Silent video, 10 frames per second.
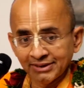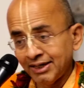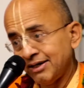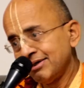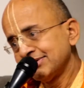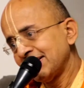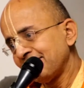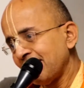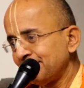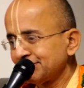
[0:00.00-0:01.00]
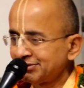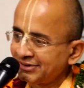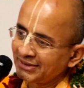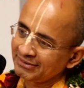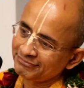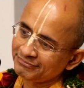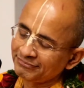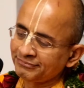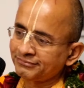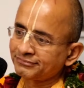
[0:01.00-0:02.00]
Seva opportunity.
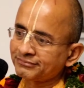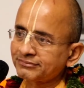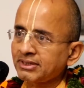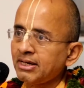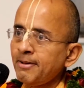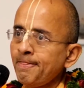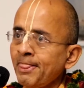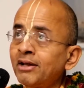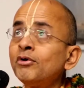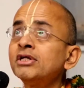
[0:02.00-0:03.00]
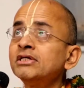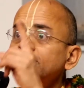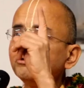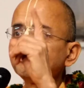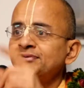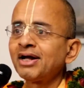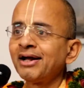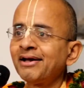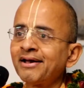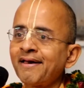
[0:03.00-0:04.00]
And what is the roof?
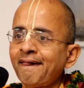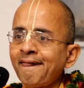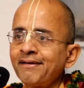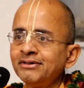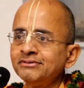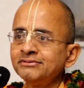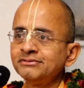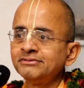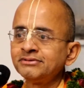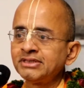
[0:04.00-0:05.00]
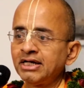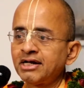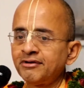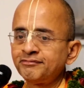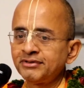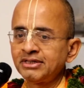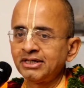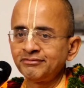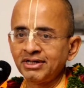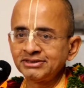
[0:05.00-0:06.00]
Shelter of
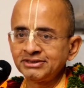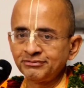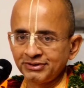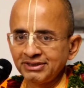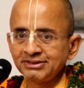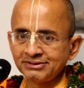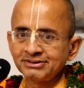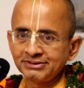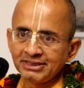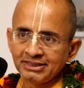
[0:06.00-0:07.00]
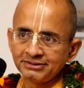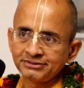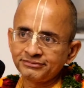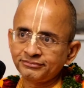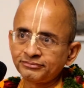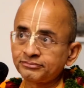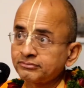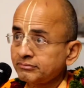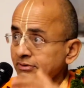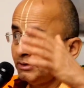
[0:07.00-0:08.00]
advanced devotees, seniors.
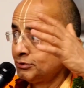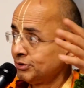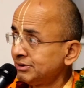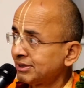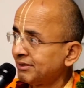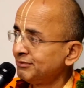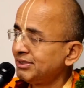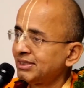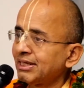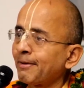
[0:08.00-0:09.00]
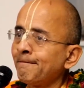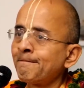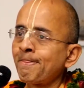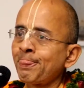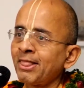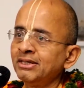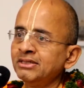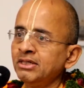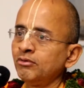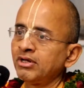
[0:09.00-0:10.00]
So this is a community.
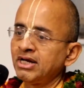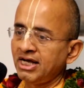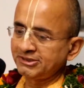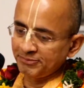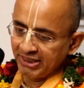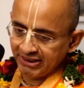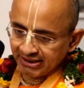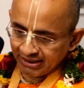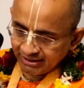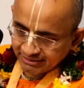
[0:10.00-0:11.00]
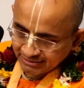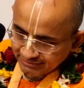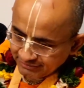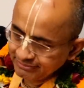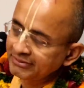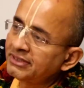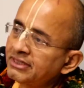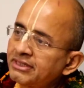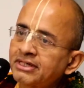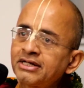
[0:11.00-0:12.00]
One last point,
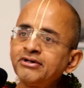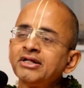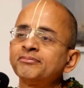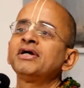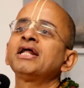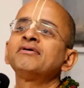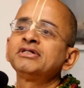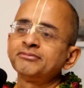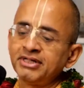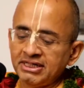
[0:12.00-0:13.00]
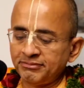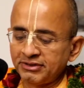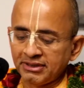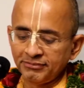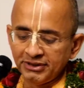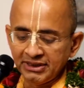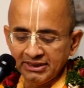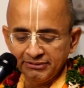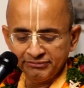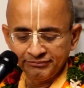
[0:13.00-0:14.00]
concluding point I want to make about
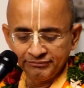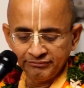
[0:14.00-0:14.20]
community.